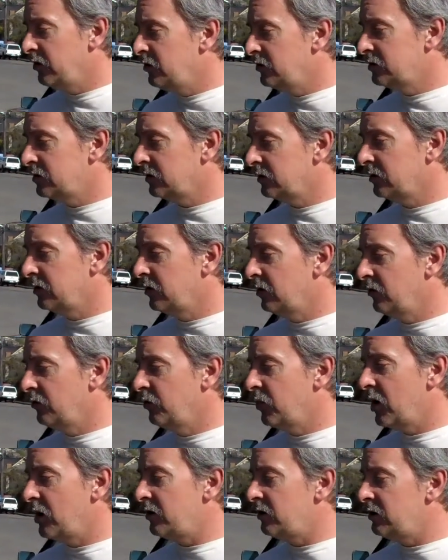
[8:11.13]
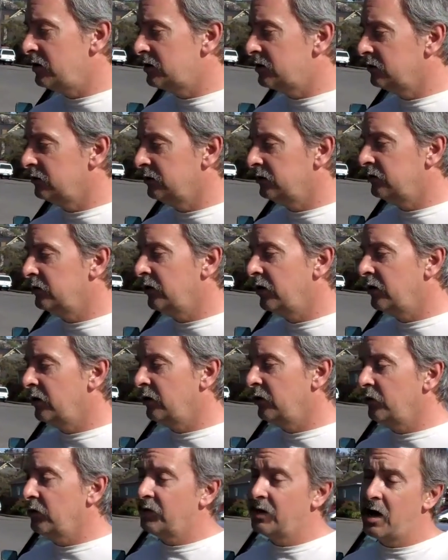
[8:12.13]
using biodiesel
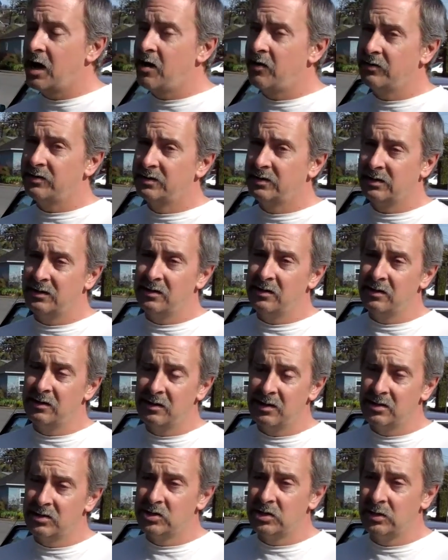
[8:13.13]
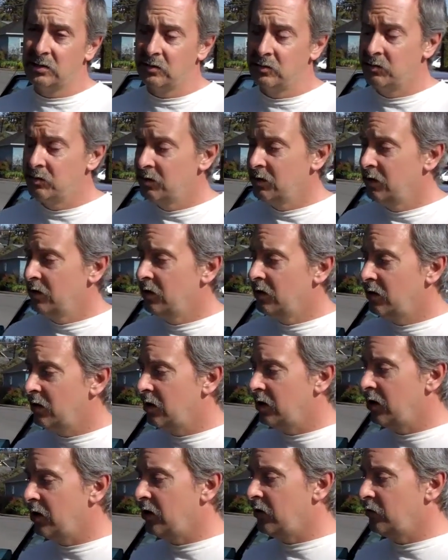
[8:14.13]
without issue,
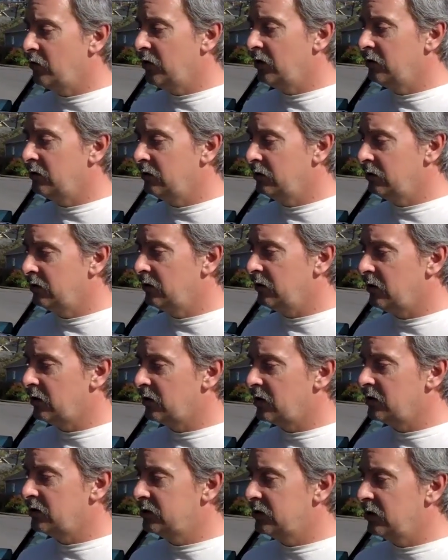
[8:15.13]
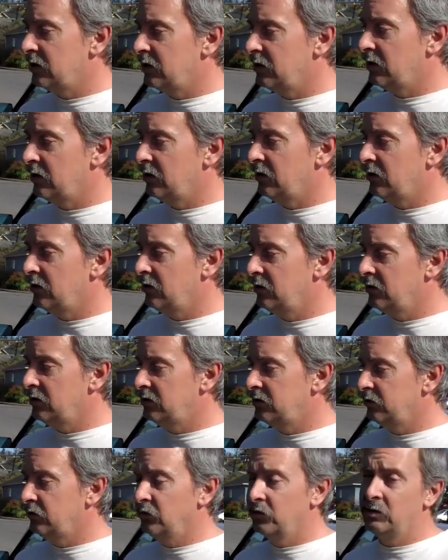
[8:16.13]
but like I say, you
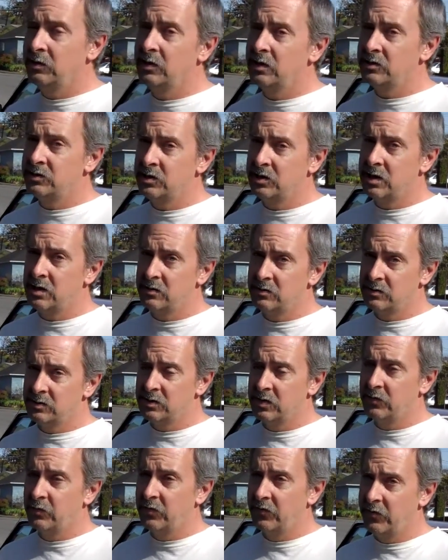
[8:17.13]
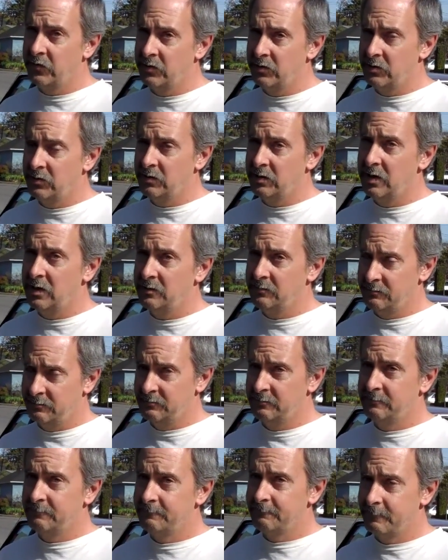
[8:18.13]
need to really educate yourself before you do that. Short
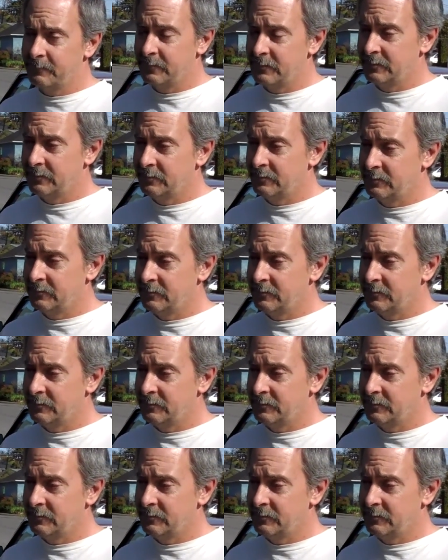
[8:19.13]
trips.